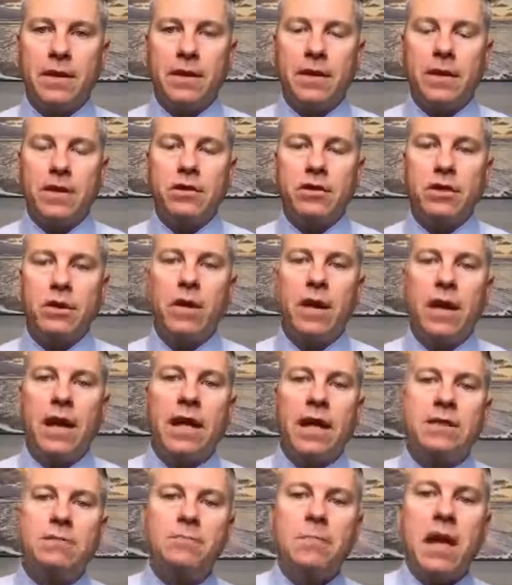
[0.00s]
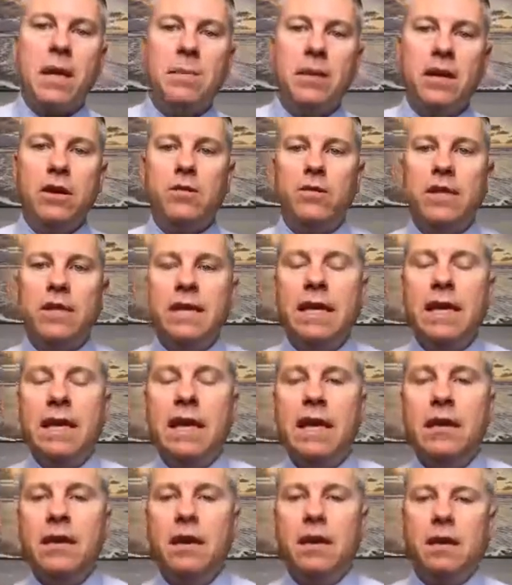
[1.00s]
So it's maybe you
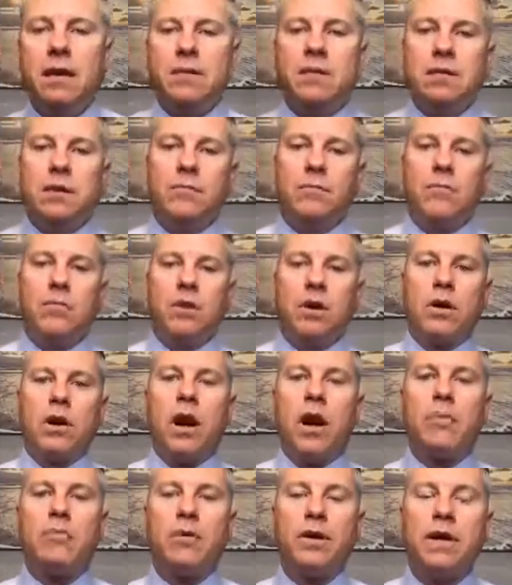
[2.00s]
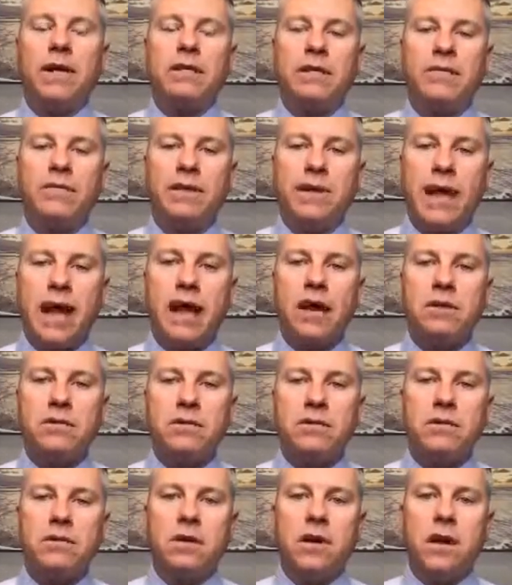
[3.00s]
need some more comprehensive
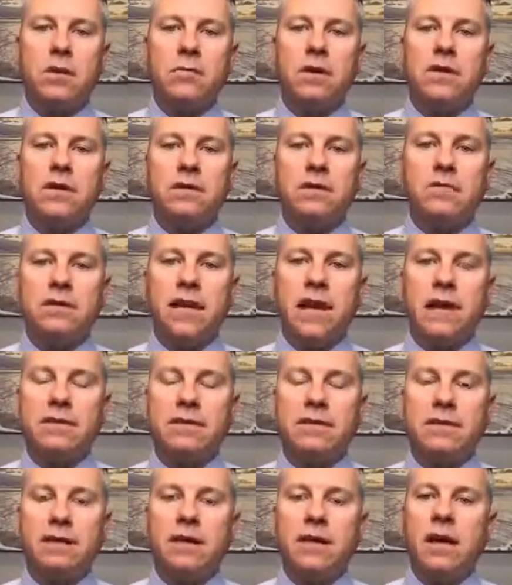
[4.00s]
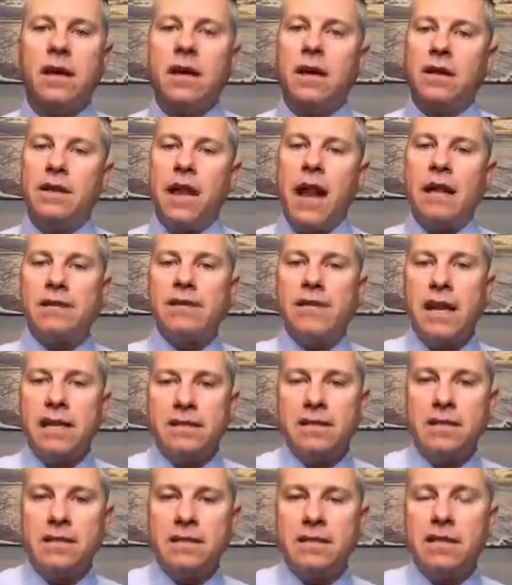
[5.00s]
analysis, comprehensive testing, not
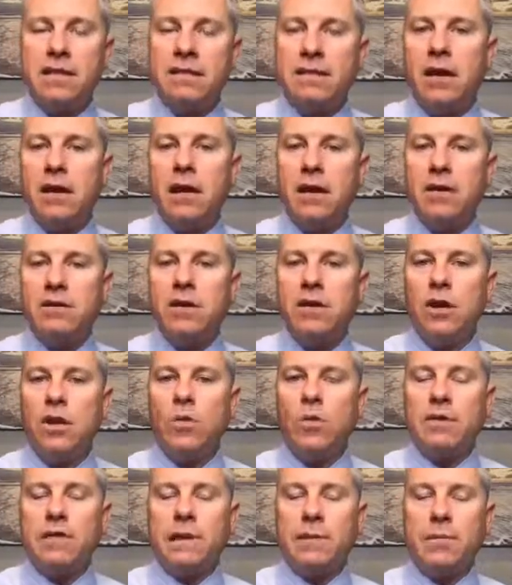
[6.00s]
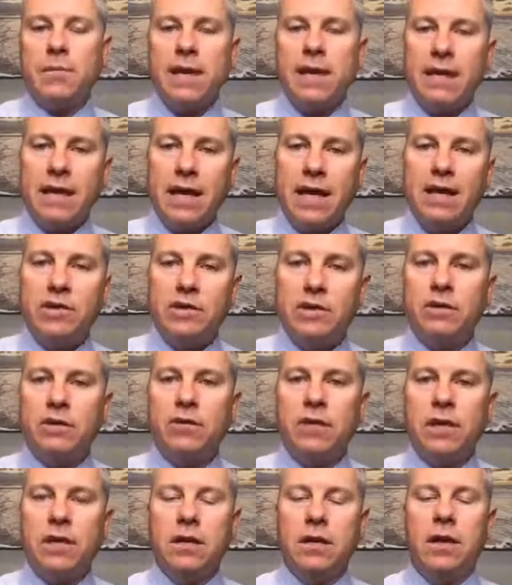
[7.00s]
testing that's going to tell us what type of medication you
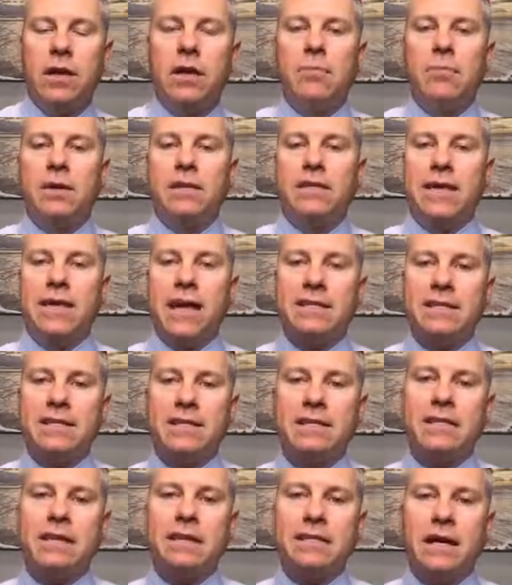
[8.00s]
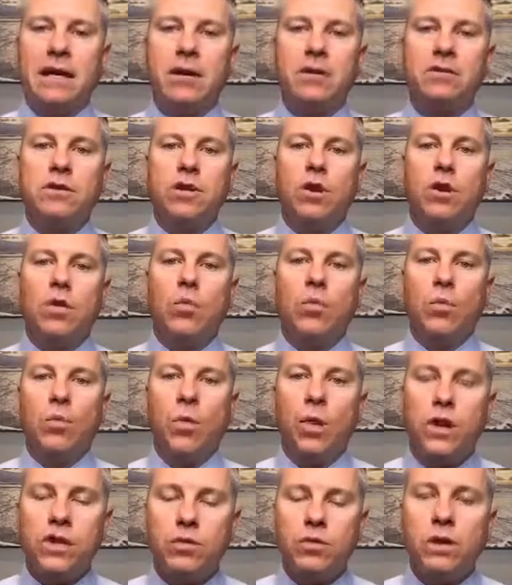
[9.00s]
need, but testing that's going to tell us
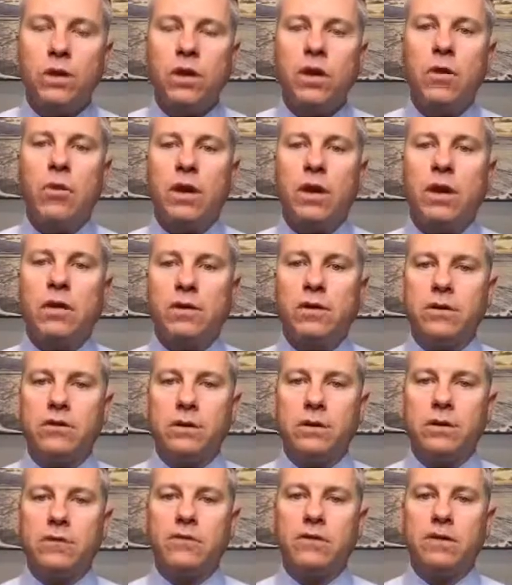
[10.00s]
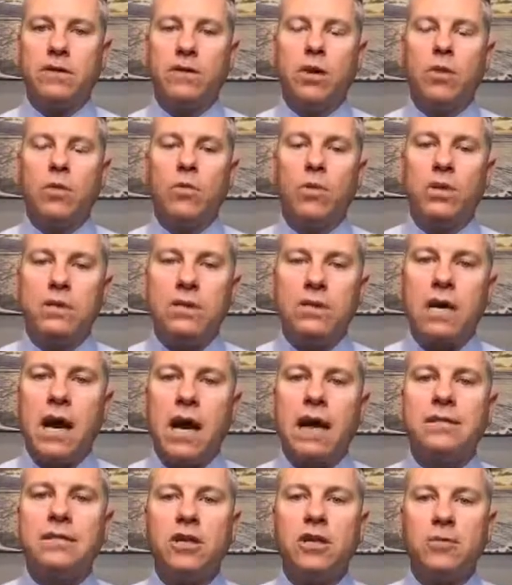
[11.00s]
what is really going on to the surface, what is
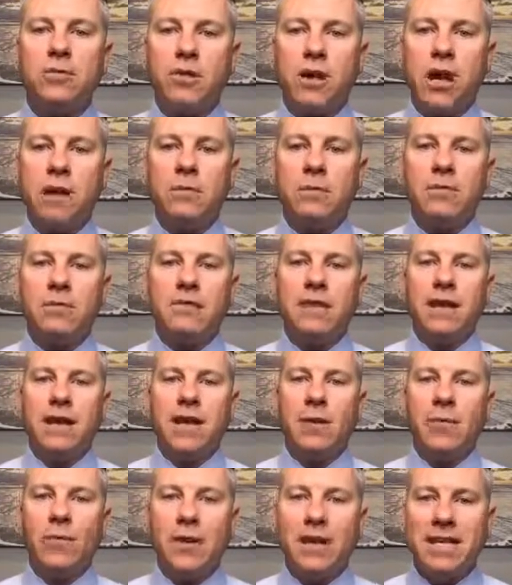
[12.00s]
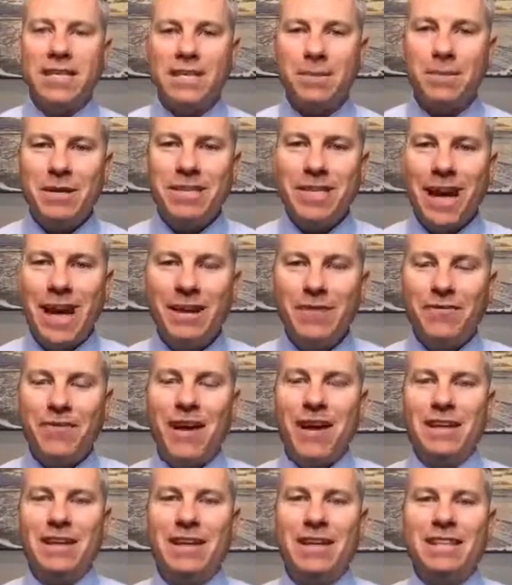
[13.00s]
causing your problems, and what needs to be done
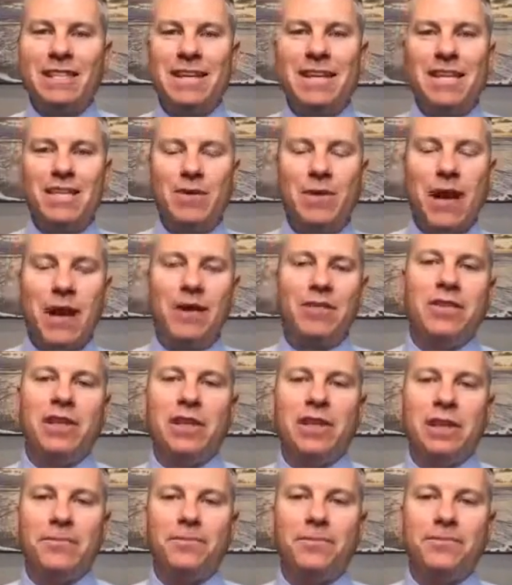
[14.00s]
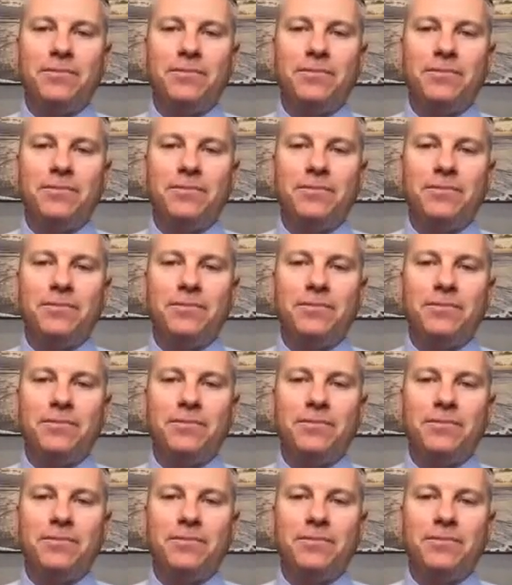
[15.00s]
finally to get you healthy again.